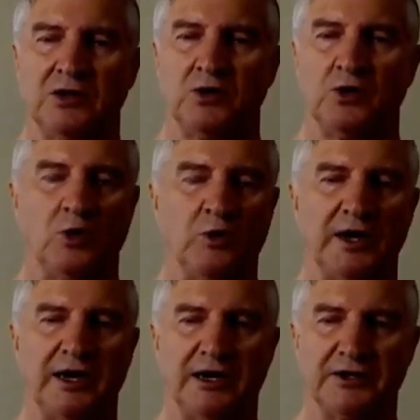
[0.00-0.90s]
All we
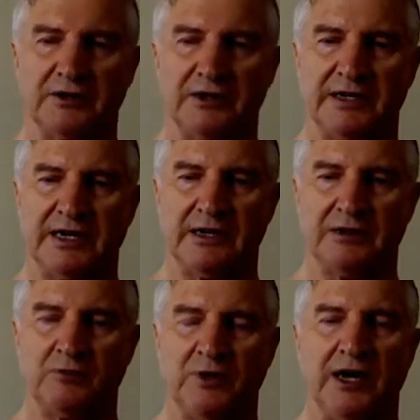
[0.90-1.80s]
are doing now,
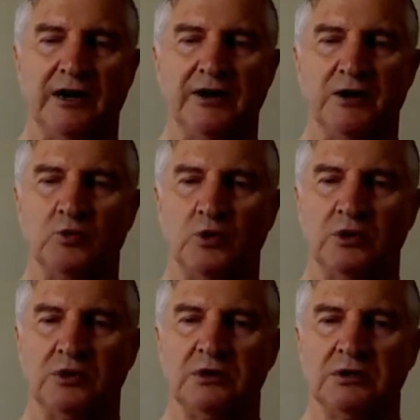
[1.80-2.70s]
we are in a
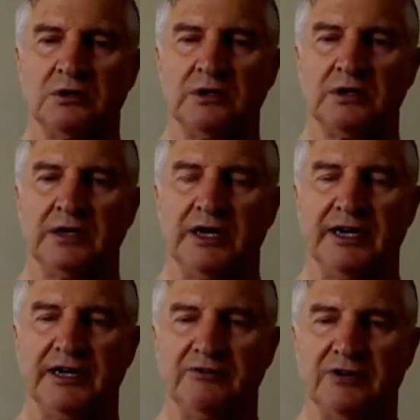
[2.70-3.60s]
war in
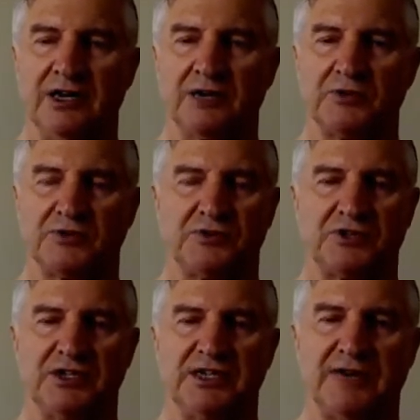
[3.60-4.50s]
Iraq, which we should
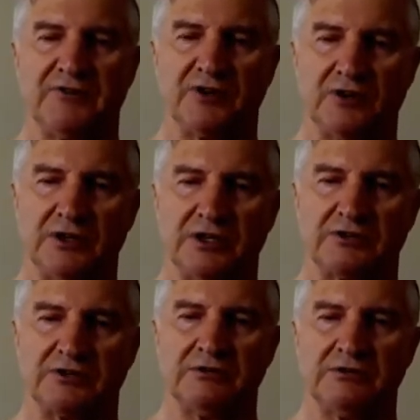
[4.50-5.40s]
never have gone
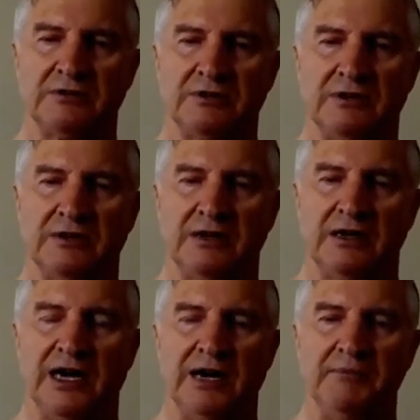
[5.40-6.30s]
into.
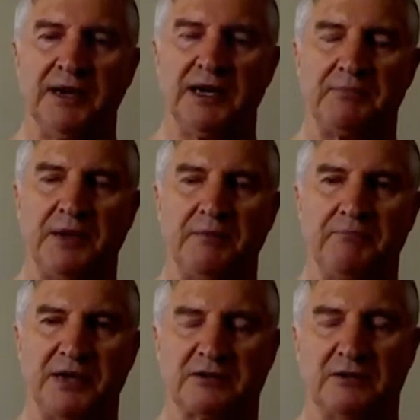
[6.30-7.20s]
Our men are being
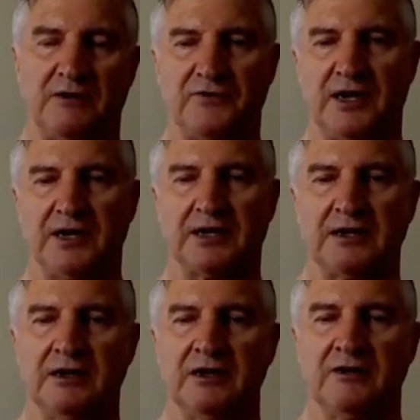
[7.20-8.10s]
picked off like
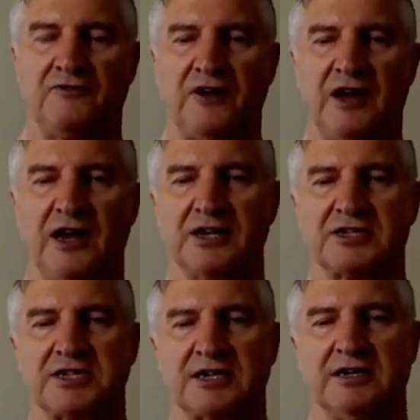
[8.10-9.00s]
flies
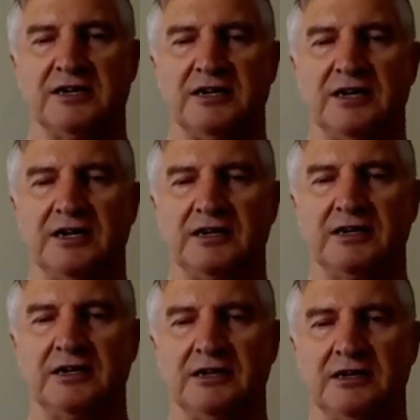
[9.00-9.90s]
sitting at
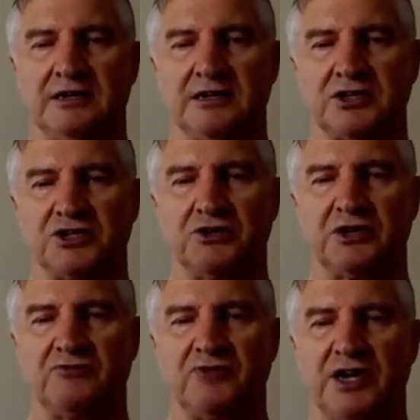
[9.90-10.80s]
a shooting
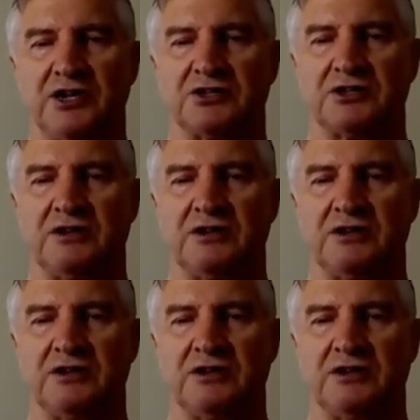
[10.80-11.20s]
range at a